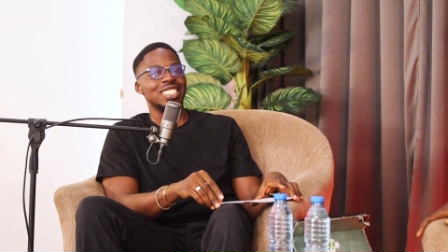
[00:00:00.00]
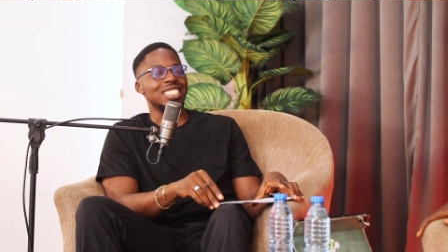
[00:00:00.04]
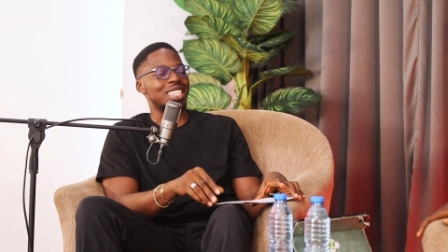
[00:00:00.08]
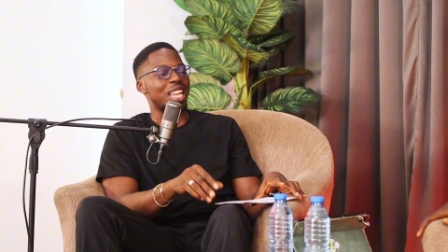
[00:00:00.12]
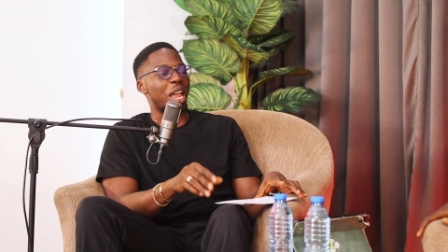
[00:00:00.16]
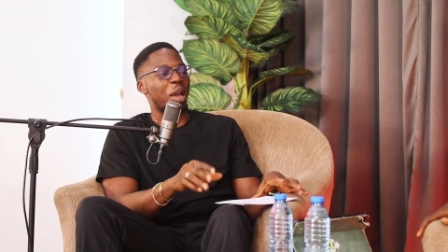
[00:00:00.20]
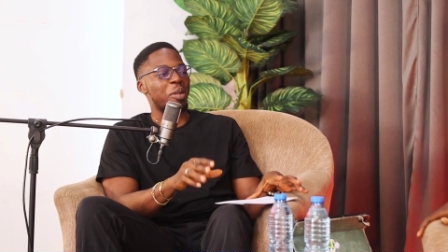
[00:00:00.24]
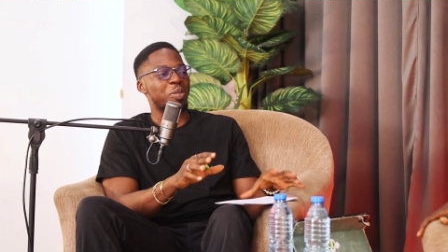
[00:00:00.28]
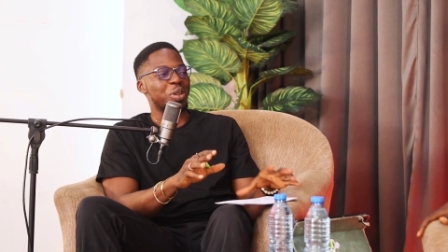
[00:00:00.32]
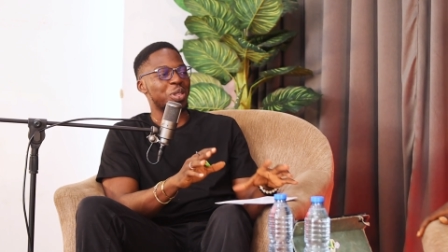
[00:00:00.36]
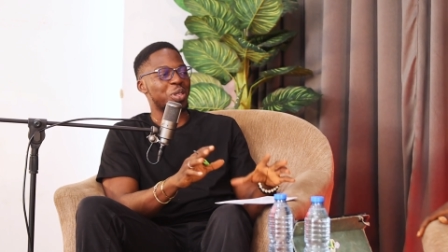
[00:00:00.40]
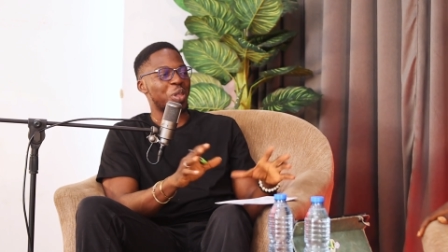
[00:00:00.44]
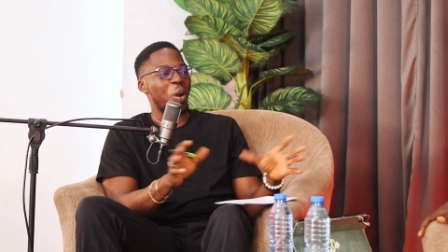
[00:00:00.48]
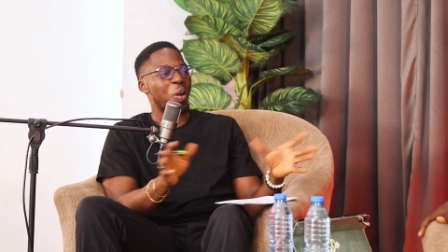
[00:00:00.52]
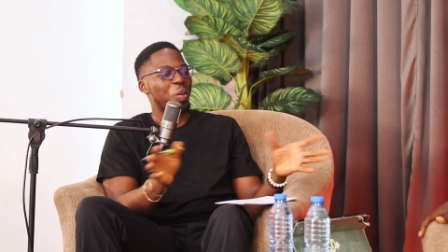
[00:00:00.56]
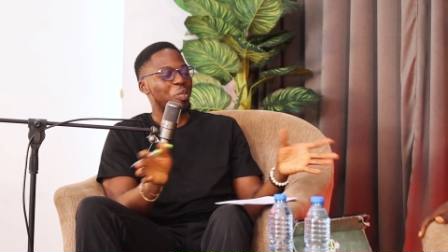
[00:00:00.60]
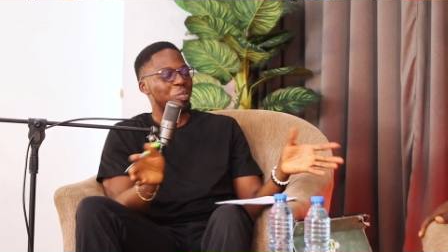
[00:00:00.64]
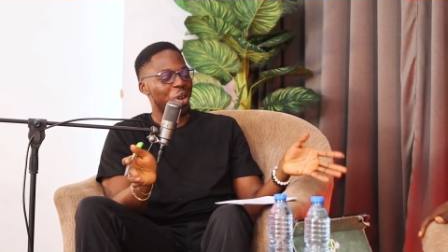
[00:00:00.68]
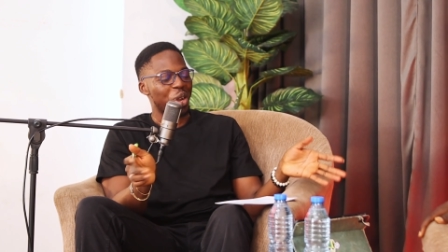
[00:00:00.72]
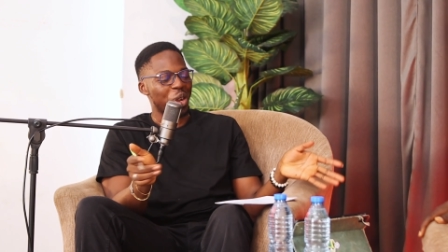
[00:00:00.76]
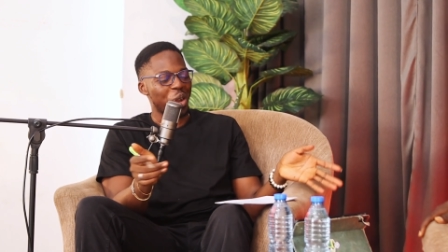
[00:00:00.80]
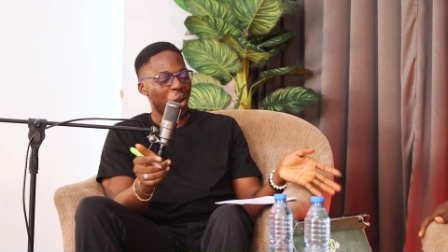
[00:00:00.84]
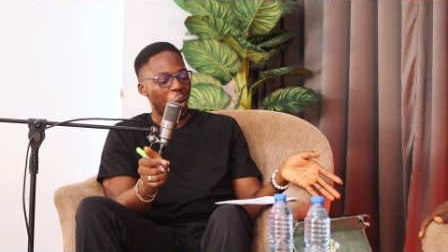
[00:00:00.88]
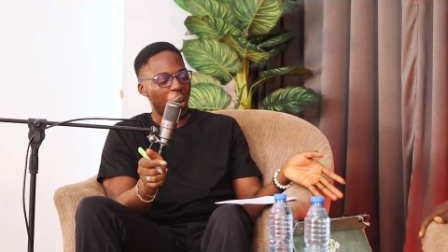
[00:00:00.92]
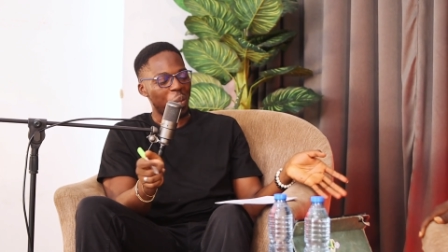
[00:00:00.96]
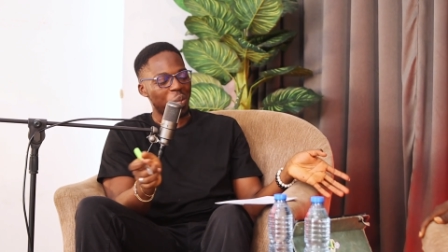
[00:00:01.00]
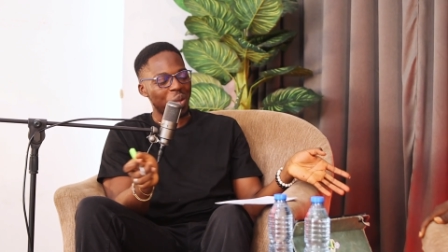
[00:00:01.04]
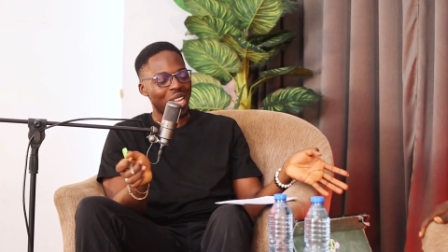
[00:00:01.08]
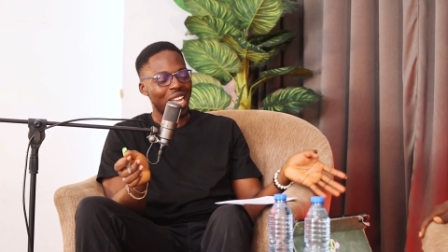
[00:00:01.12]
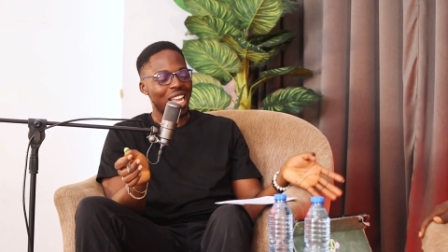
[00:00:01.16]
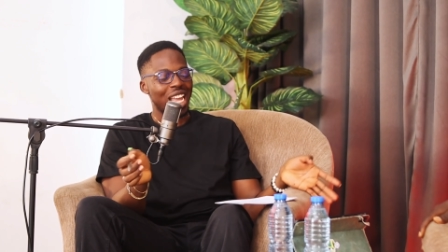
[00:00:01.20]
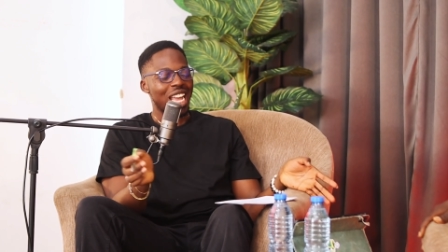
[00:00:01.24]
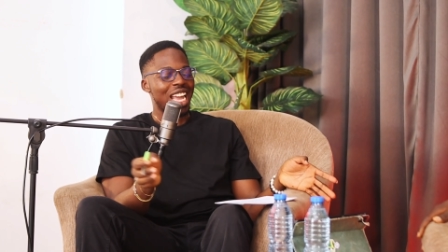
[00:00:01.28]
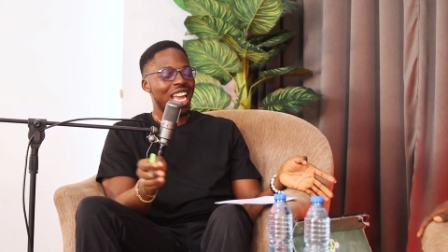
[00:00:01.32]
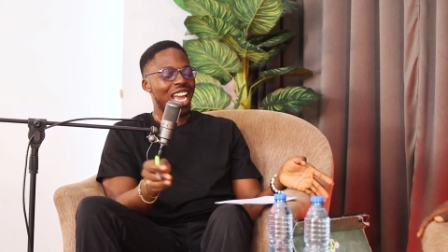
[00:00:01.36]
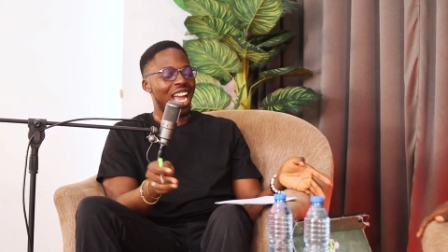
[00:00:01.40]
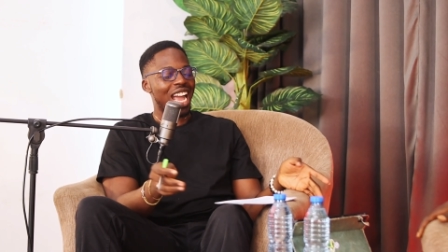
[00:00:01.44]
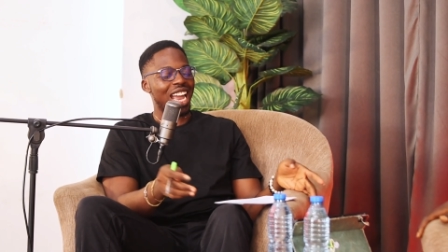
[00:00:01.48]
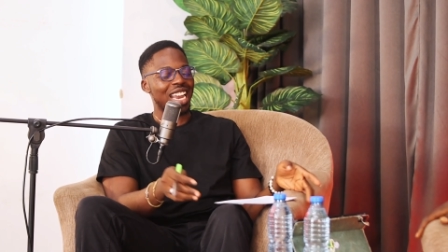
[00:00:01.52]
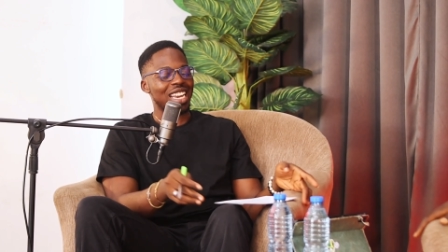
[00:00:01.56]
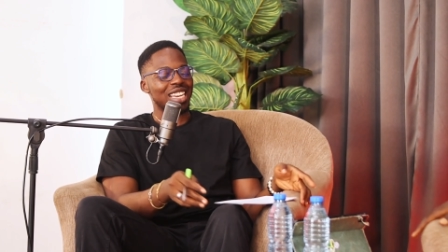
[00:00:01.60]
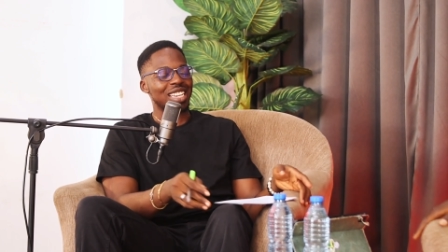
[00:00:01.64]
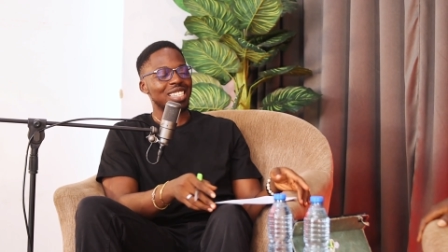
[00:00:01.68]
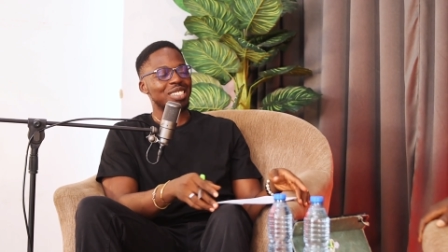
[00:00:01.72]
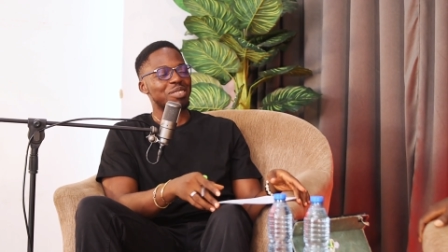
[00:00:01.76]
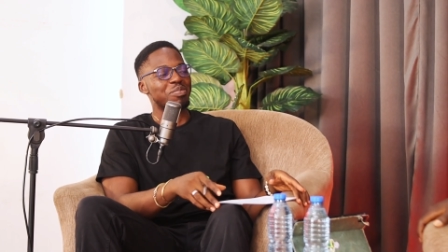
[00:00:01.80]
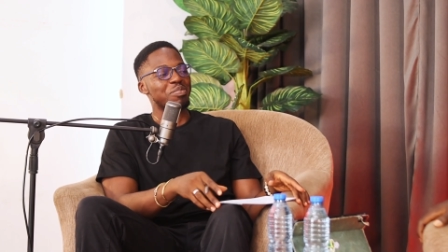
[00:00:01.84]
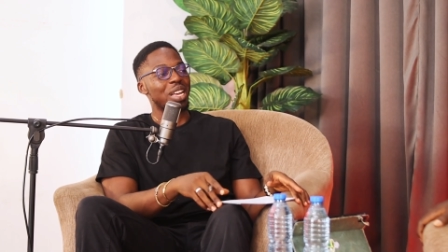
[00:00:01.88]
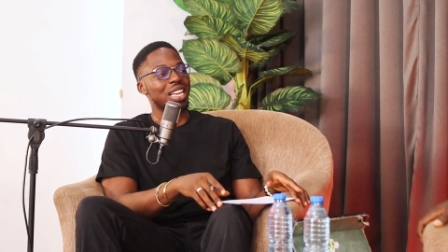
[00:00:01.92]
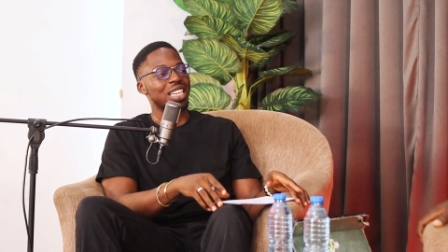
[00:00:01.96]
slap it on mock-up, and
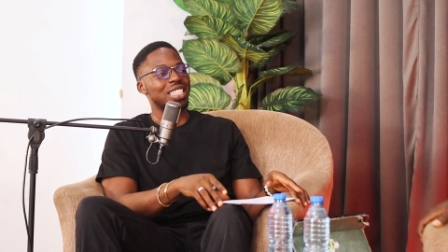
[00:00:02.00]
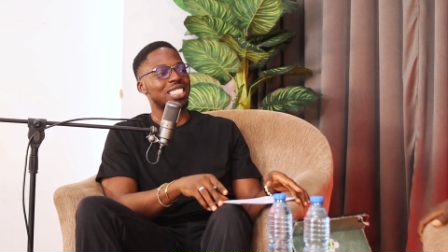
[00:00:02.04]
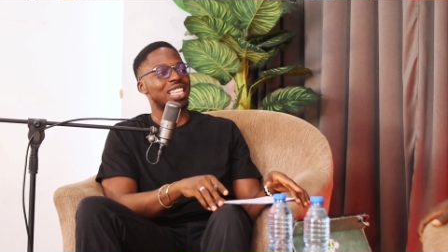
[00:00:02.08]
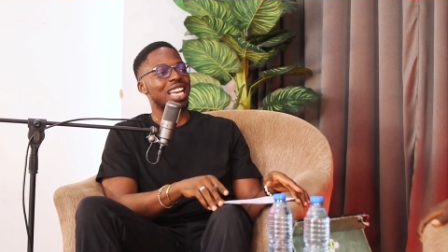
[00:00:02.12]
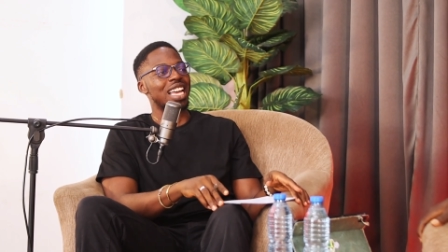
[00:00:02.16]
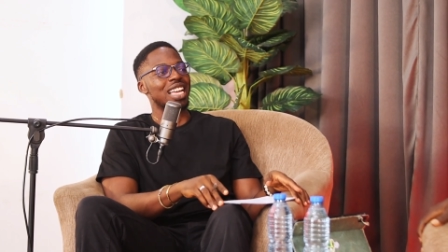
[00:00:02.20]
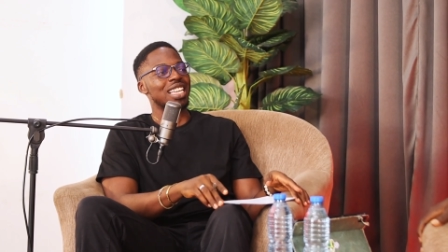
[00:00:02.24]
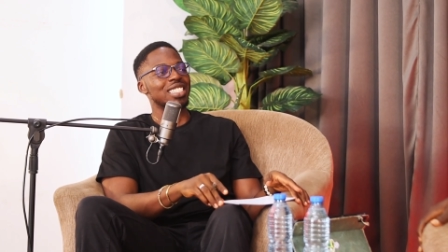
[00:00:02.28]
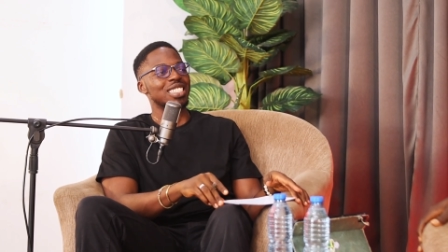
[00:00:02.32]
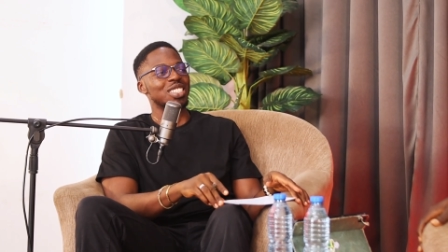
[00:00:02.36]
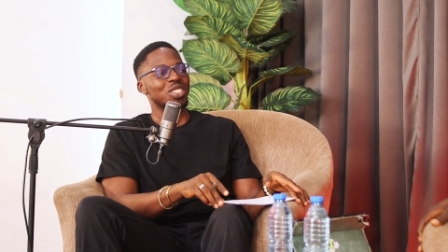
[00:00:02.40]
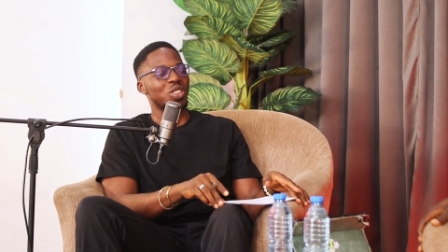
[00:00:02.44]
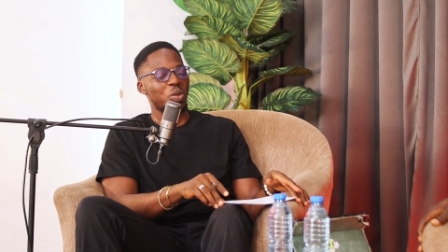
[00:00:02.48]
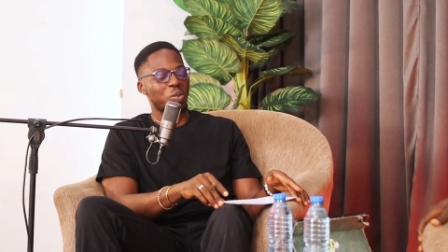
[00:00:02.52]
it makes sense.